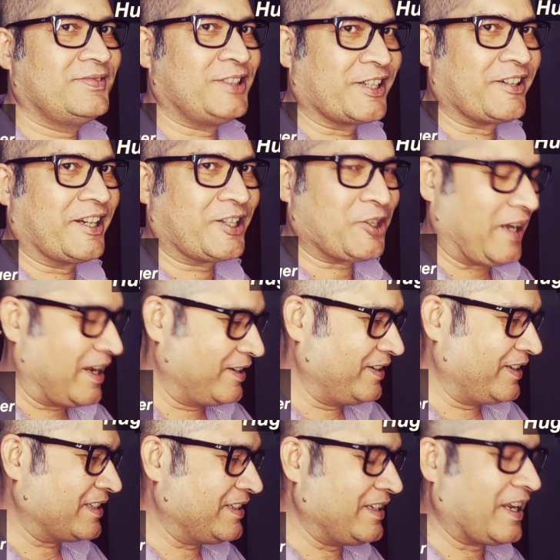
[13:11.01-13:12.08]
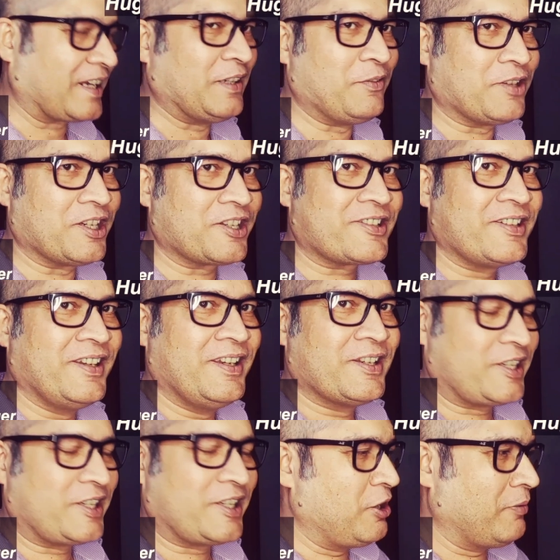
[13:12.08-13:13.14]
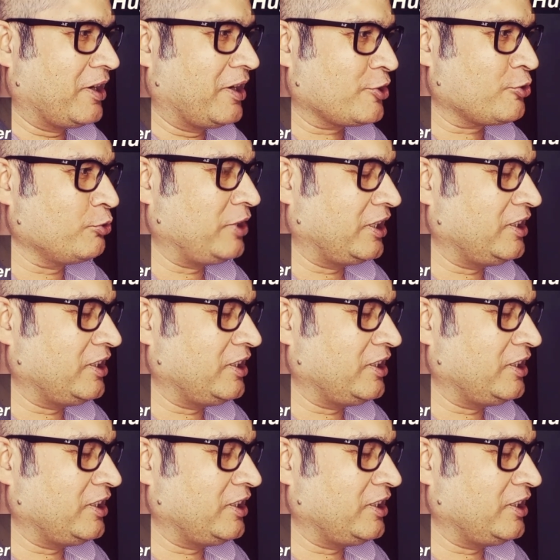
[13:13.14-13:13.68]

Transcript: Secret, clandestine activities. Say you have understood